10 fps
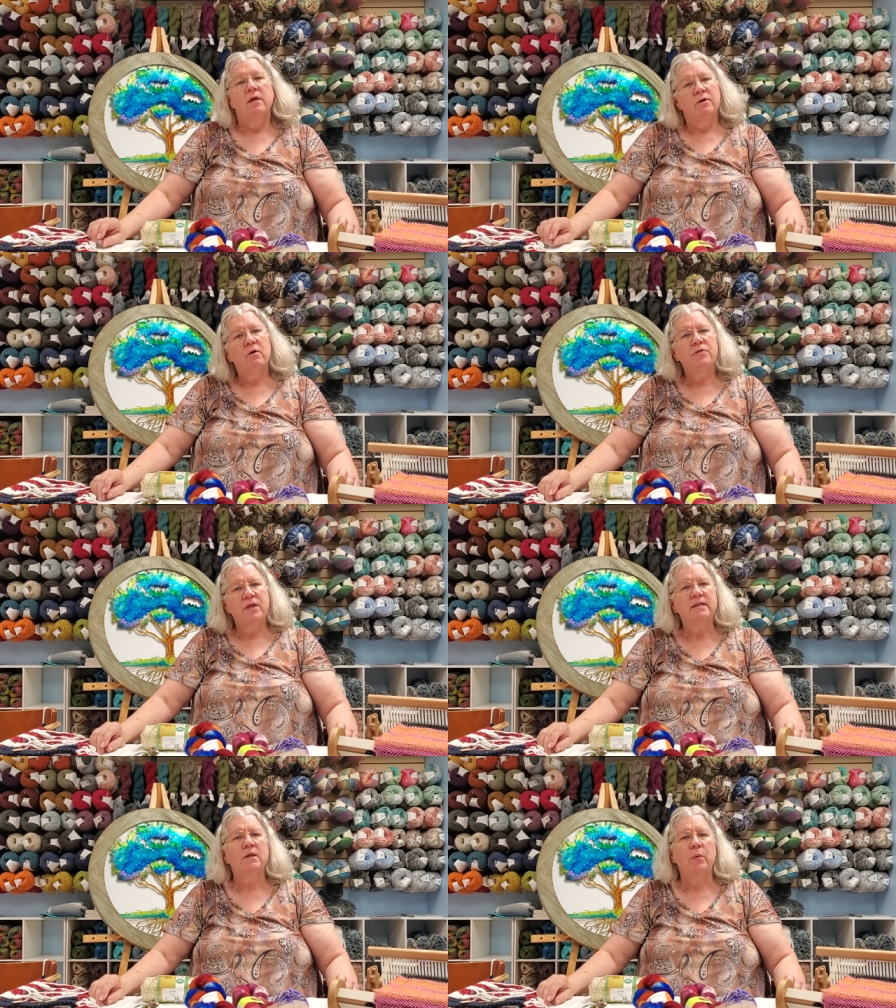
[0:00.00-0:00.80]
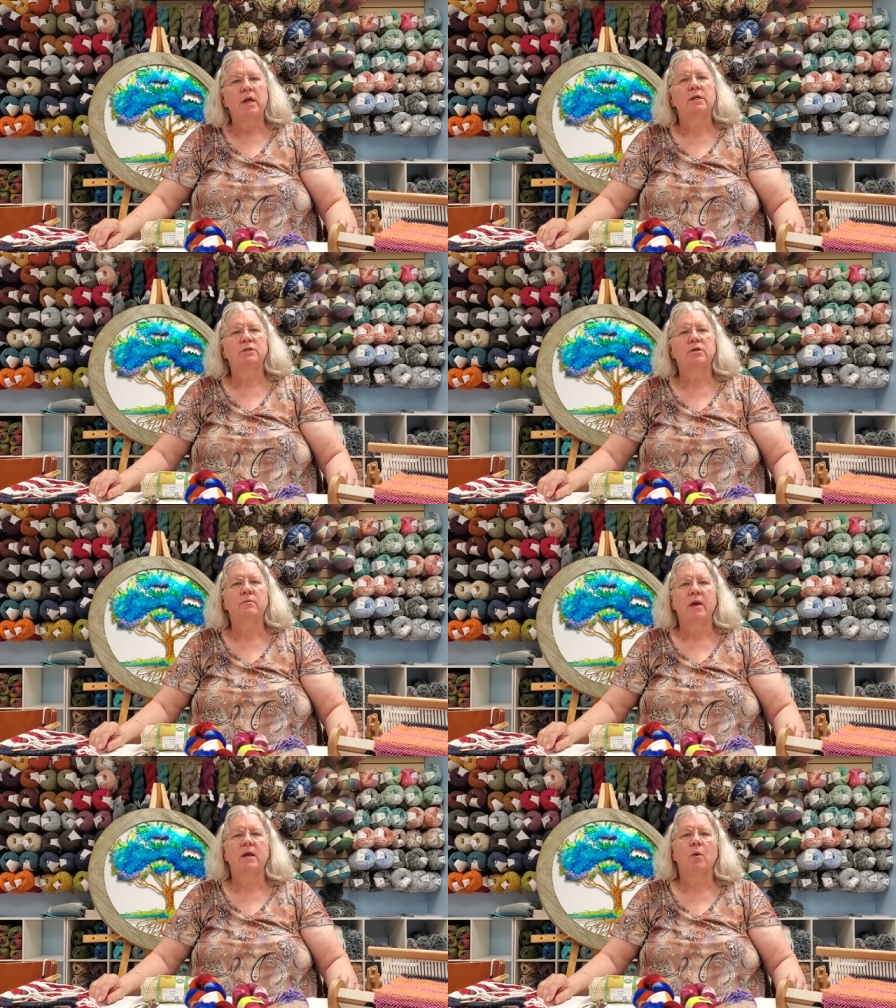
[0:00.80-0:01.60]
there are things that we can do to
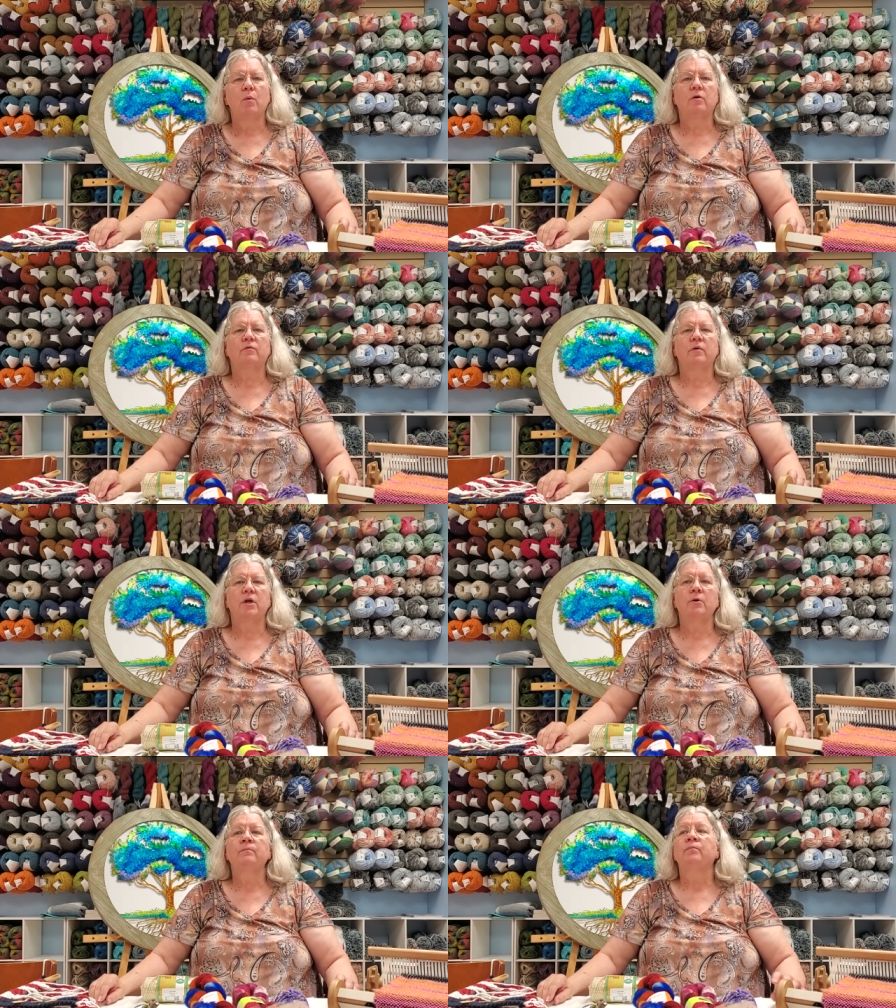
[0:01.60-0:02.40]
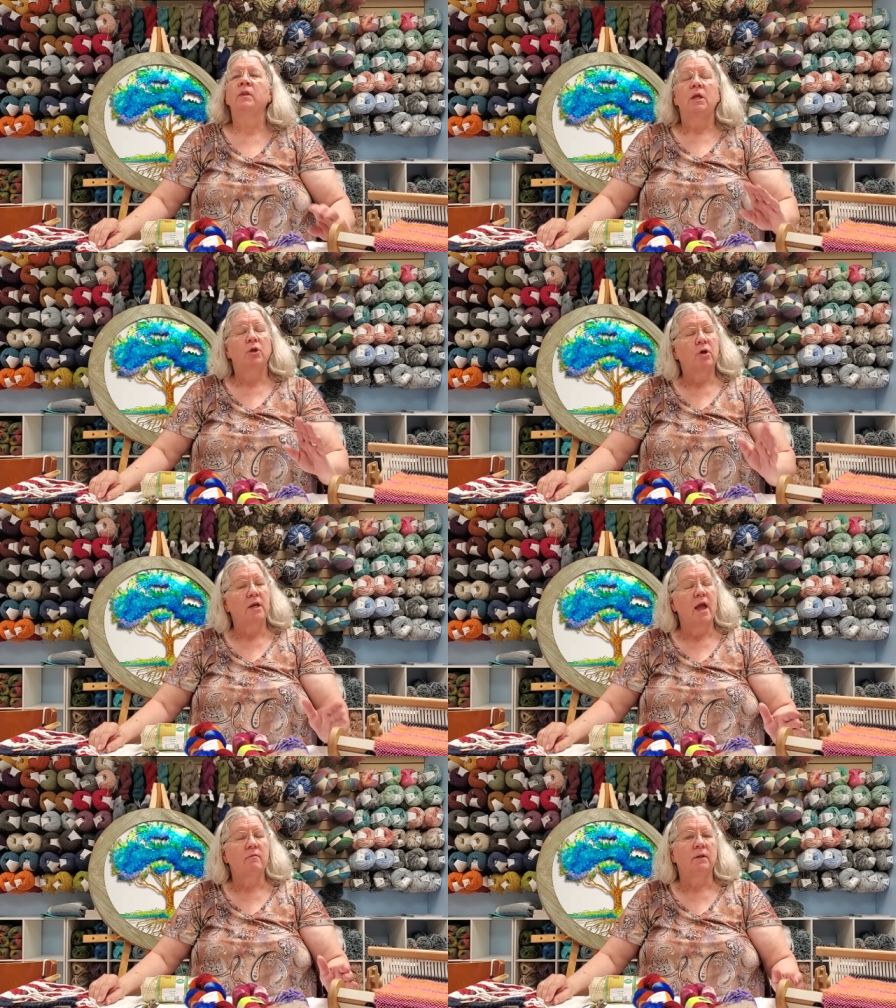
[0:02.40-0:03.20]
make it work for you. You're
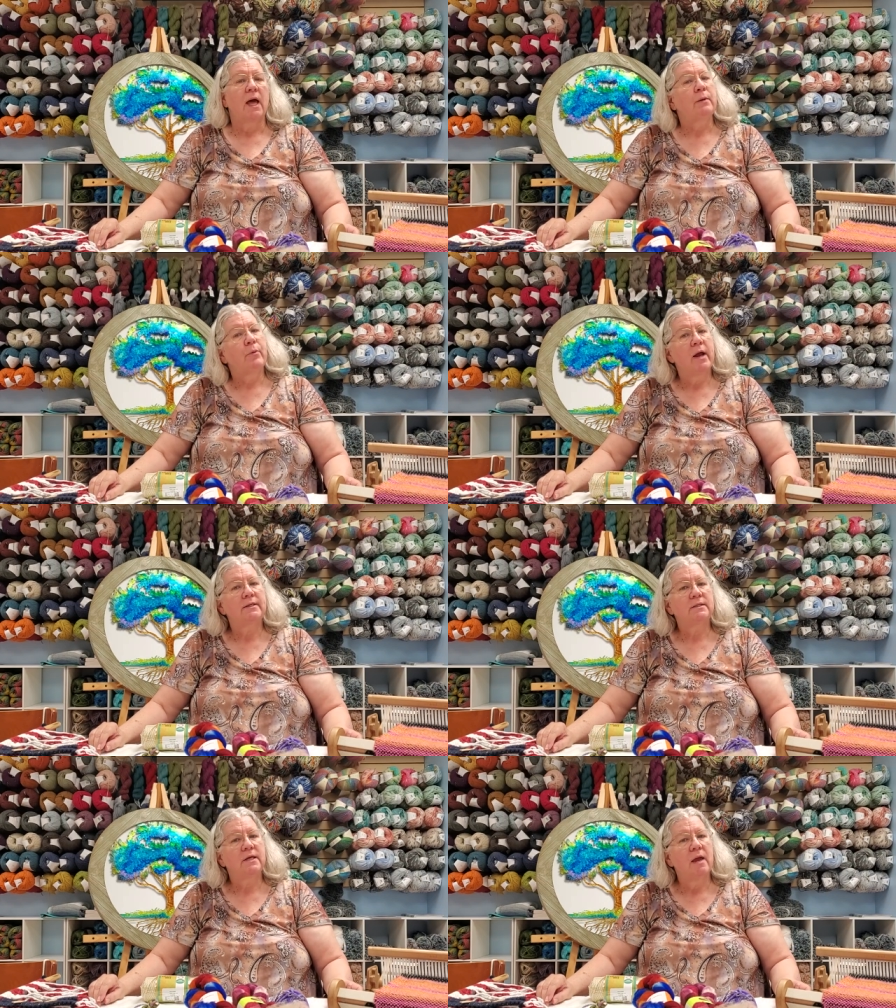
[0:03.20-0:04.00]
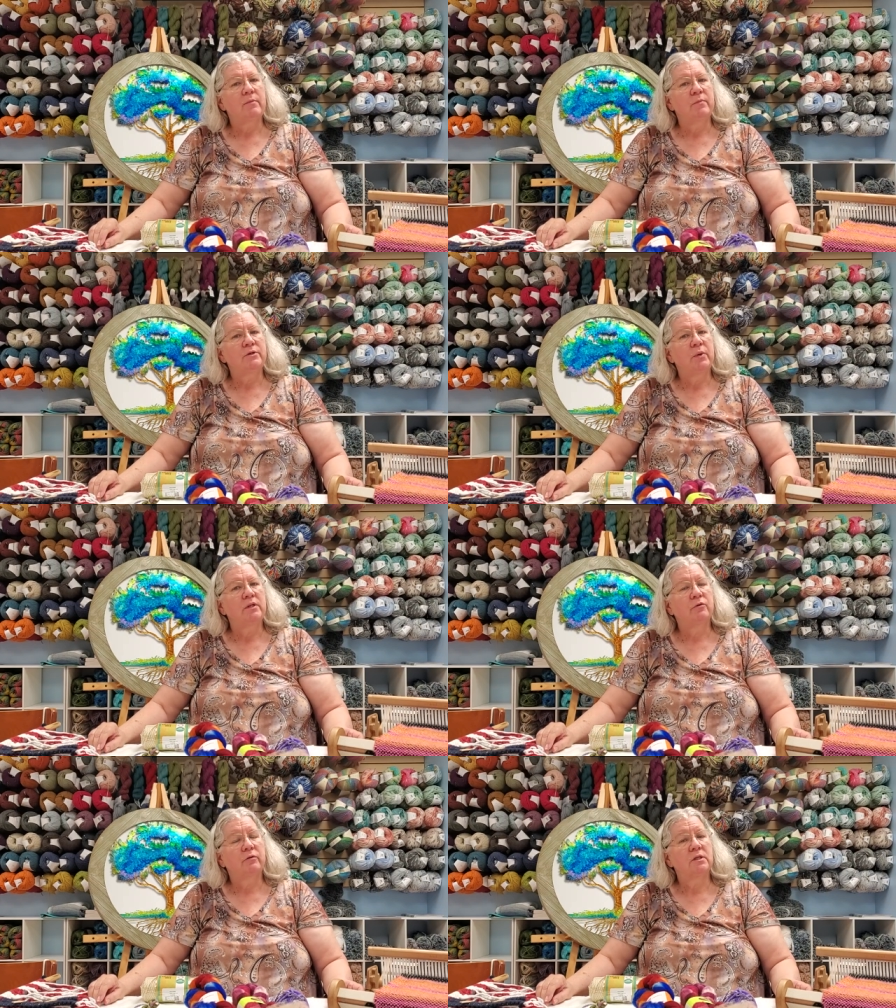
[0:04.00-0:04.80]
going to have a lot of practice time in
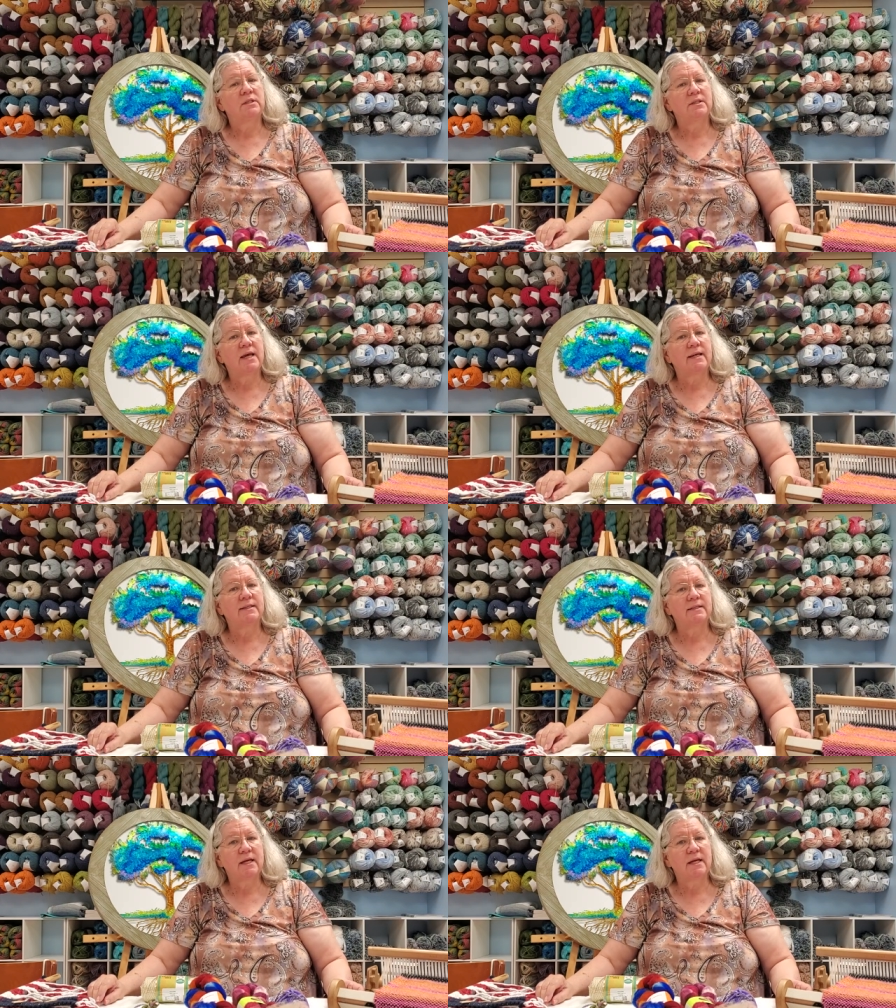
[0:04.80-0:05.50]
between the first and second